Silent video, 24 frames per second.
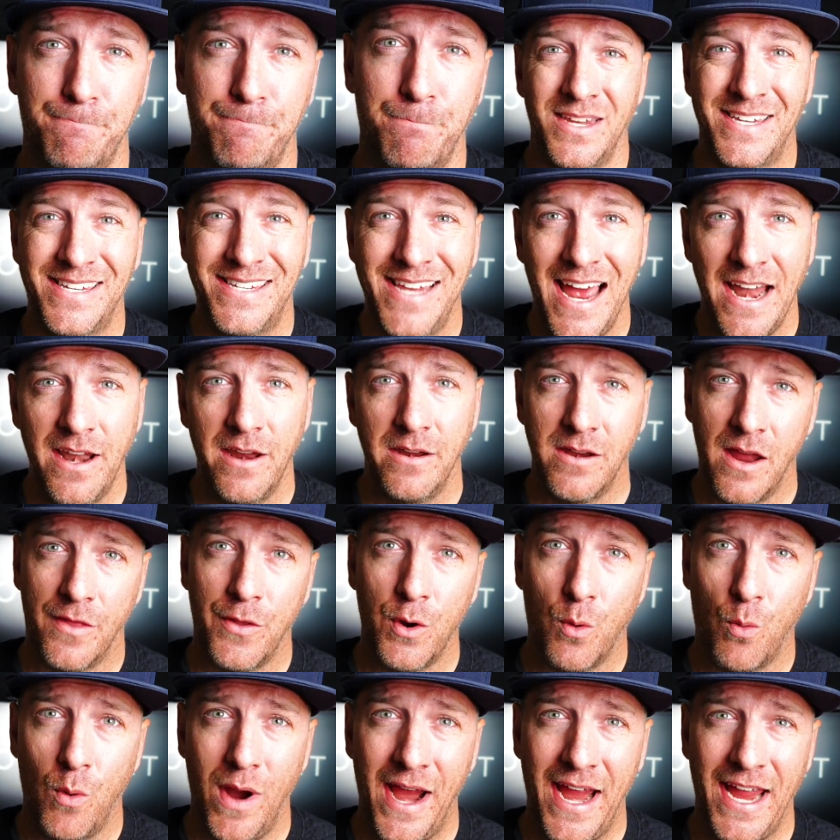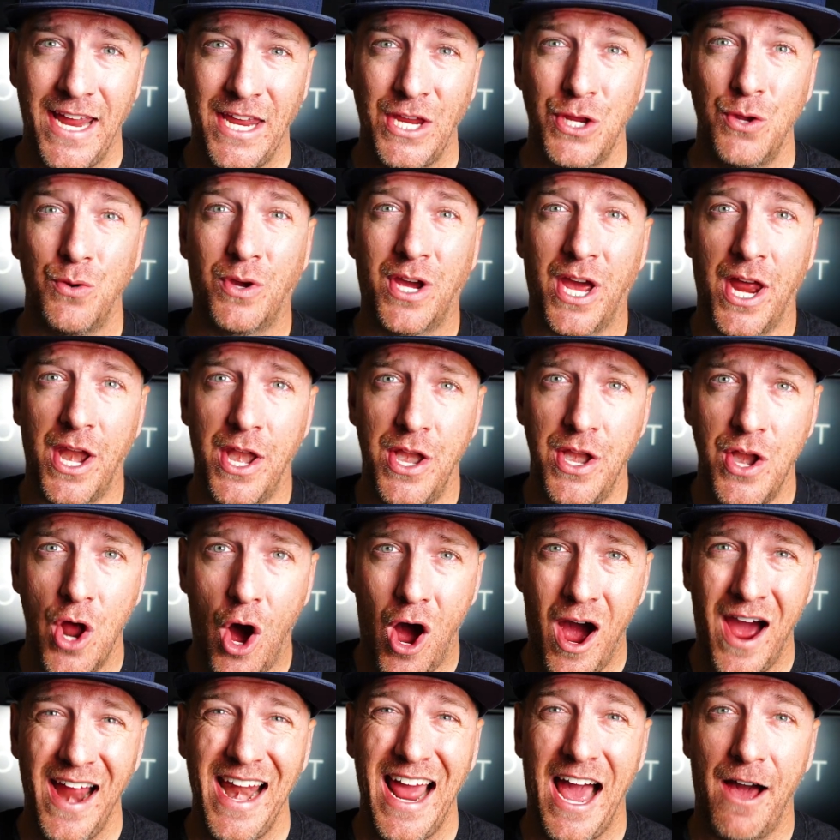Said another way, you
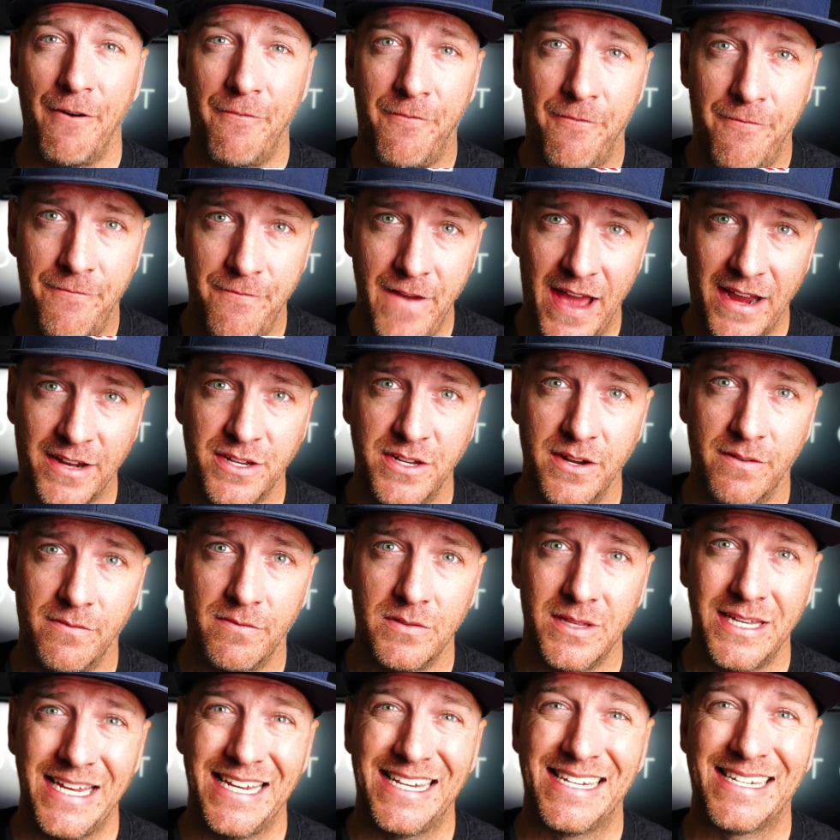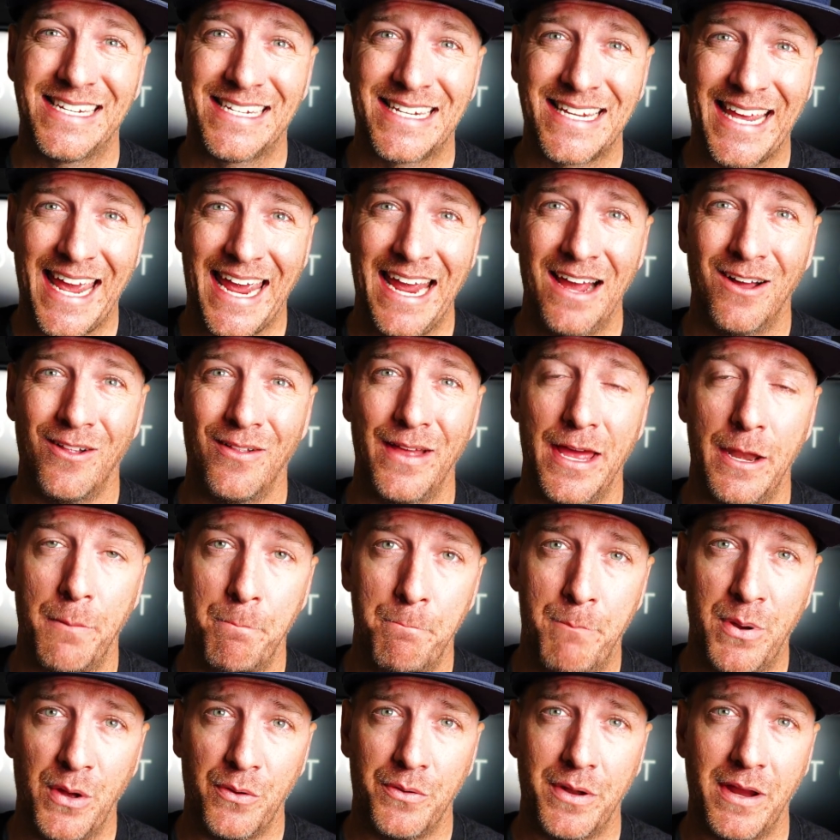cannot effectively scale
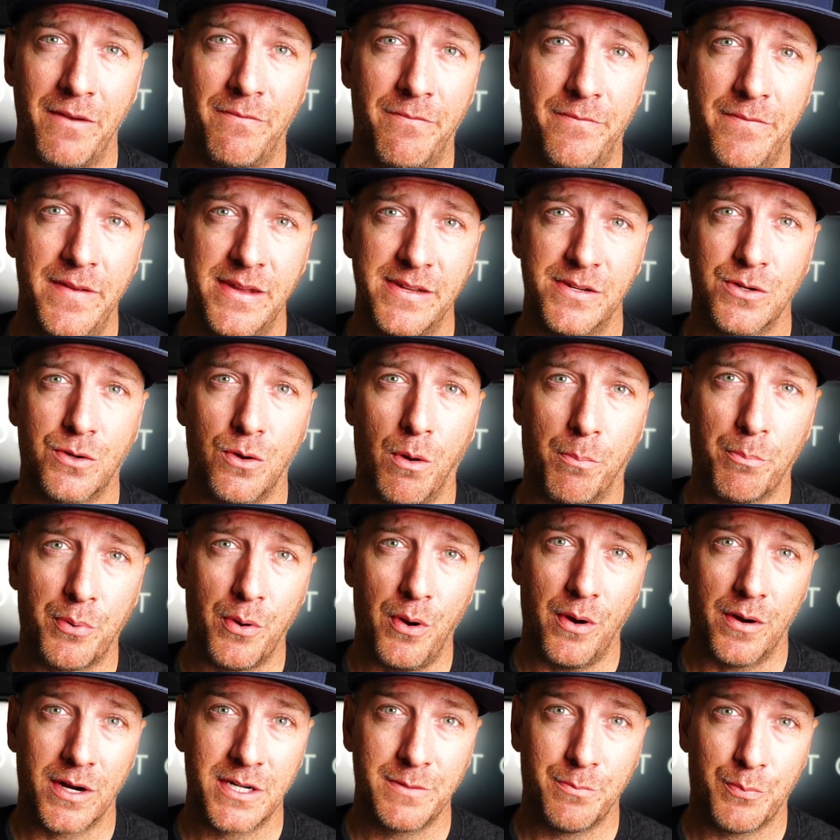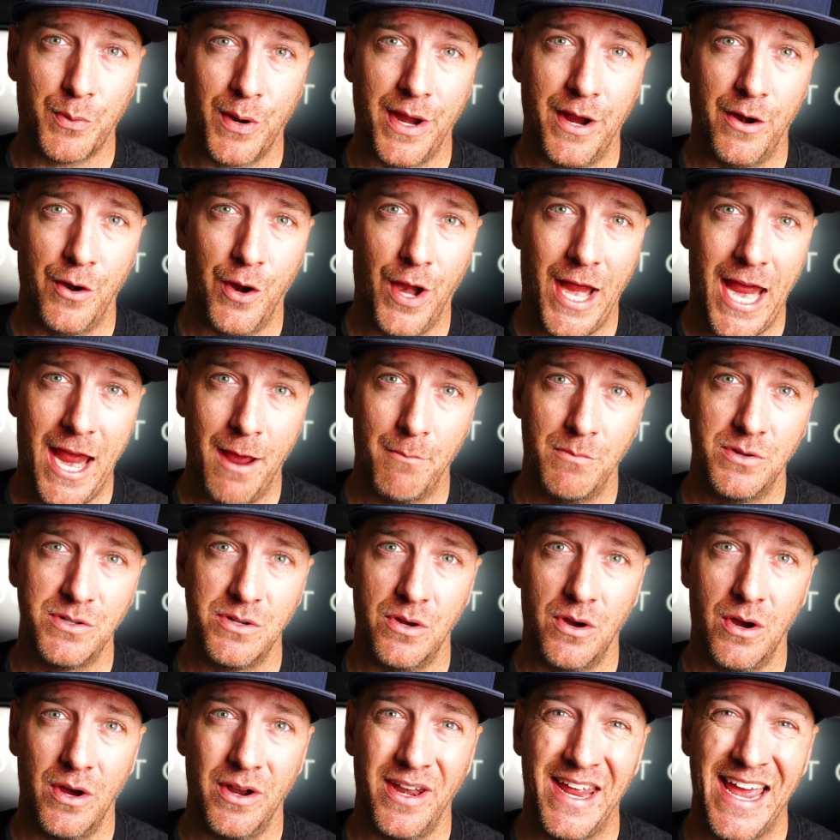and build a physical products brand on
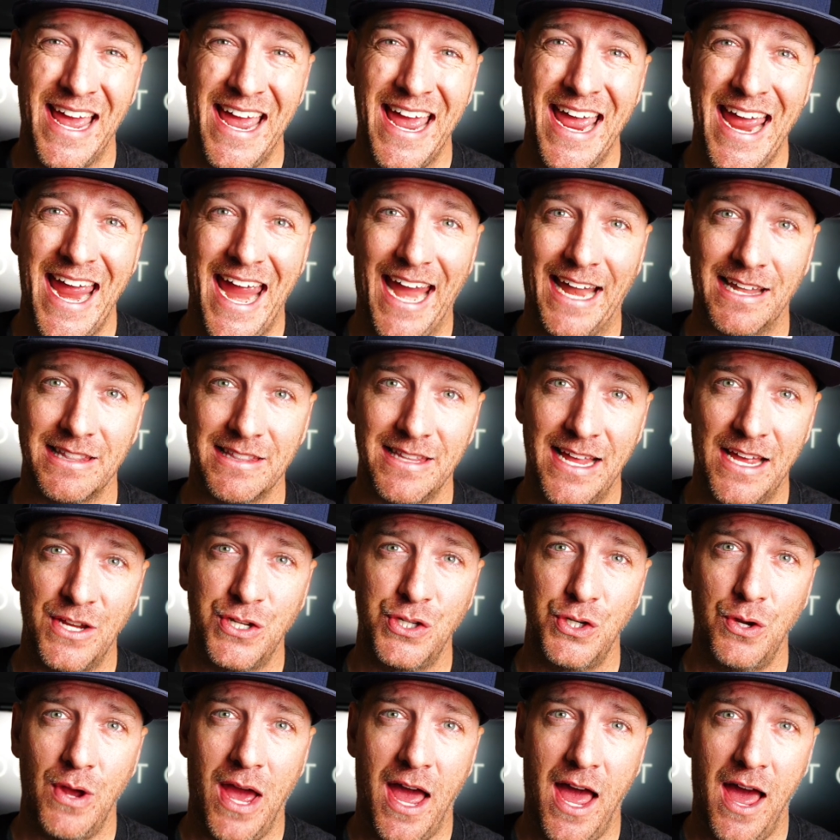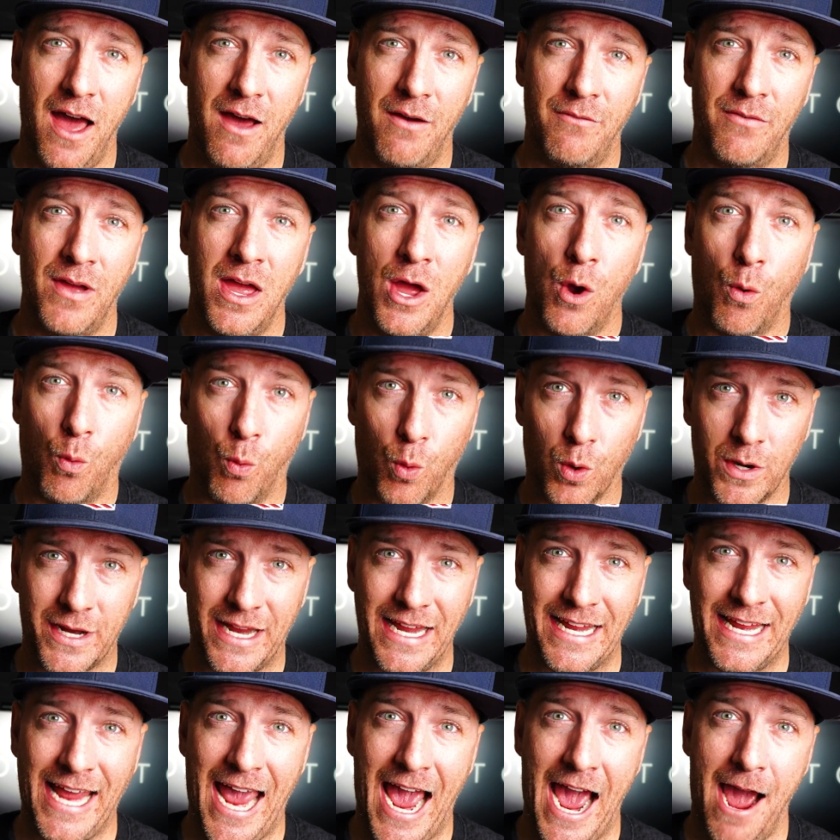Amazon unless you have
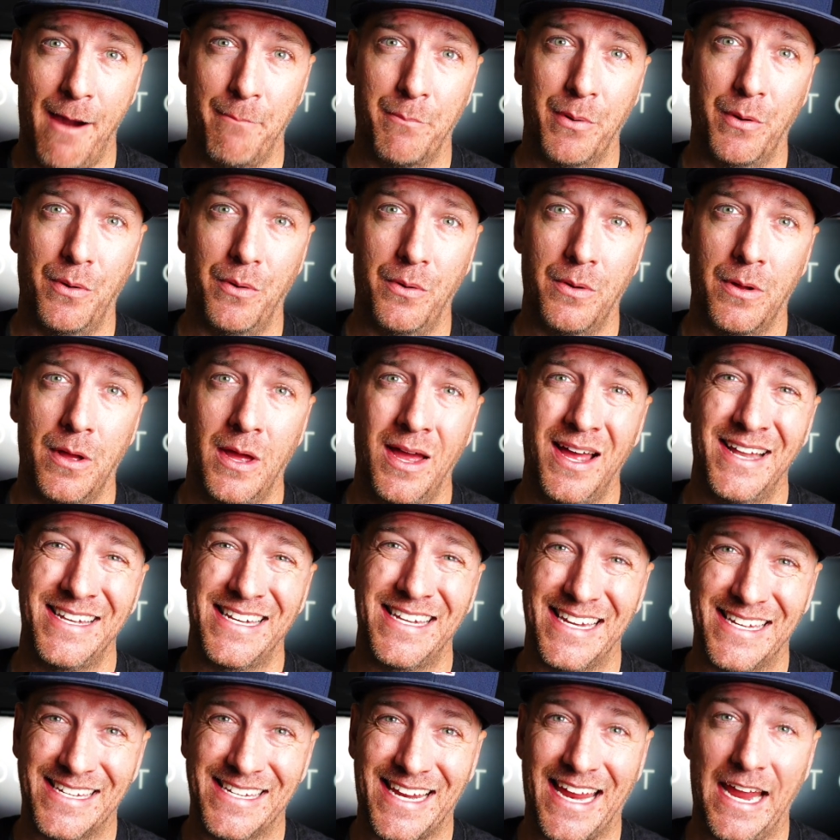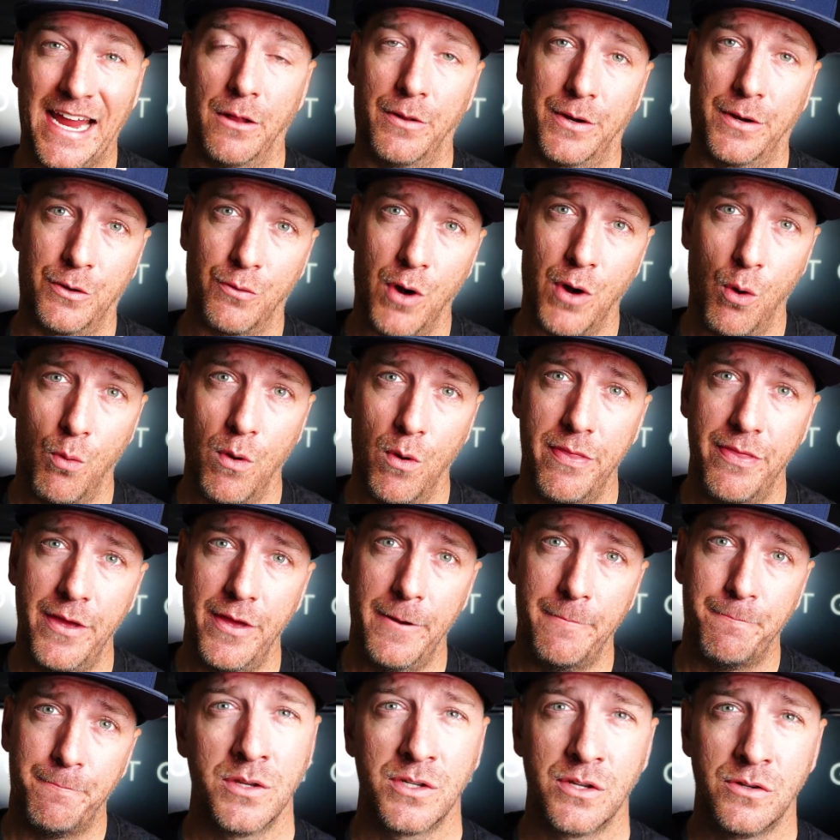working capital to scale and grow with
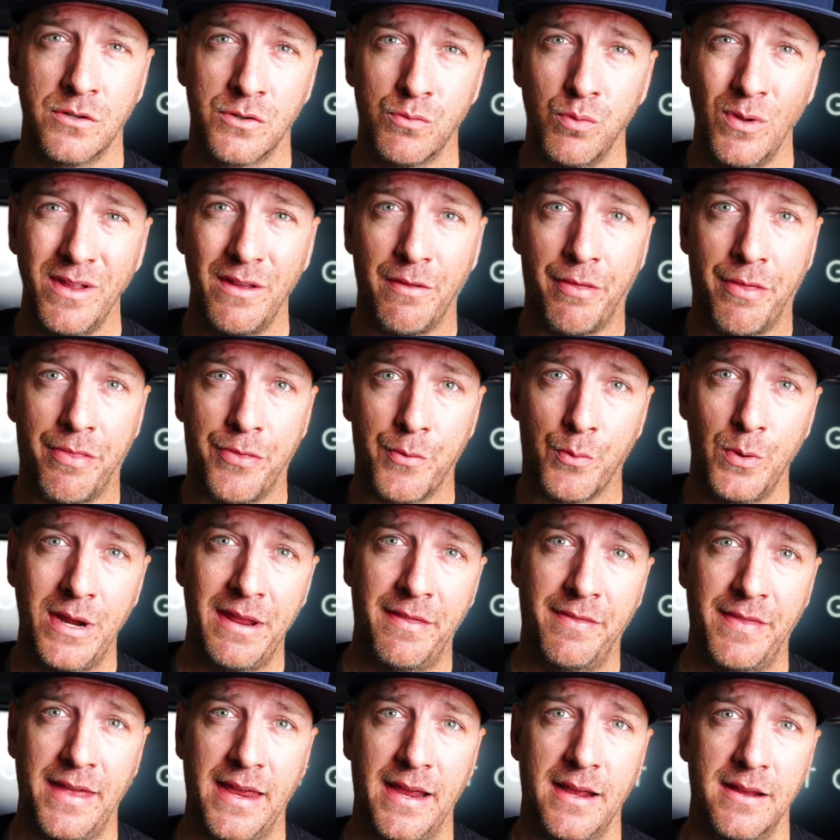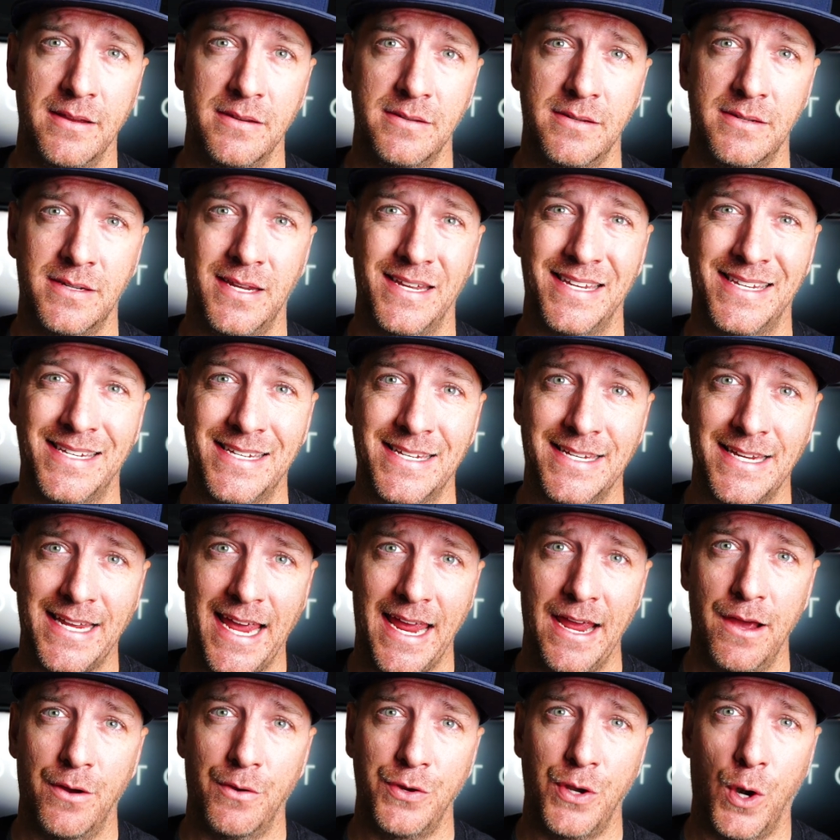it. So there's really three things to
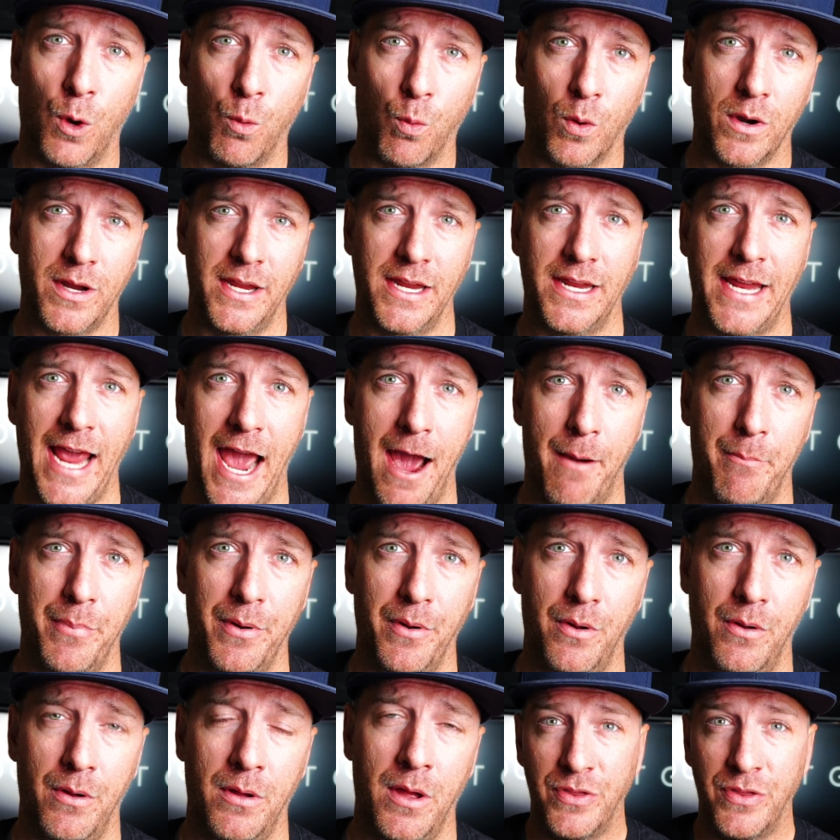scale your working capital.